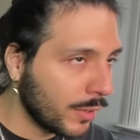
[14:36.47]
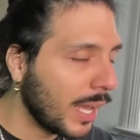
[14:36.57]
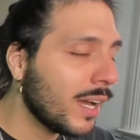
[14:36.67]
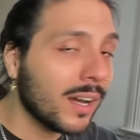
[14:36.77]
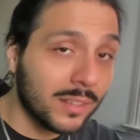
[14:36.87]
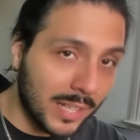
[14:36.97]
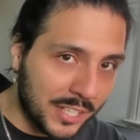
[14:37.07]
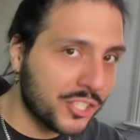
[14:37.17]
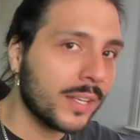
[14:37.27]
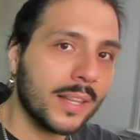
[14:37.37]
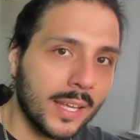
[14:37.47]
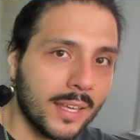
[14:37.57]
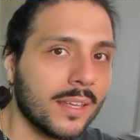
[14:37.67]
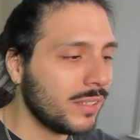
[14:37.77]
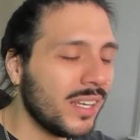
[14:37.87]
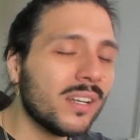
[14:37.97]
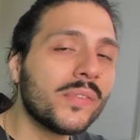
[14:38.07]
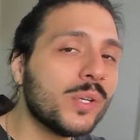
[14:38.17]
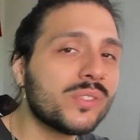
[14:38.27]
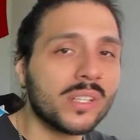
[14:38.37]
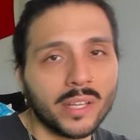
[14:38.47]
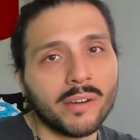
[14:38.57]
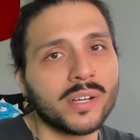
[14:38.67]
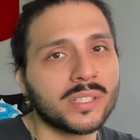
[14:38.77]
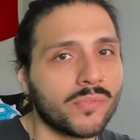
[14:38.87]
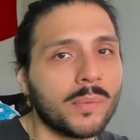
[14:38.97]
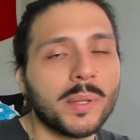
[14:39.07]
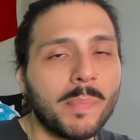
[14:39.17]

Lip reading: okay? Allegedly. Interviews and lyrics from the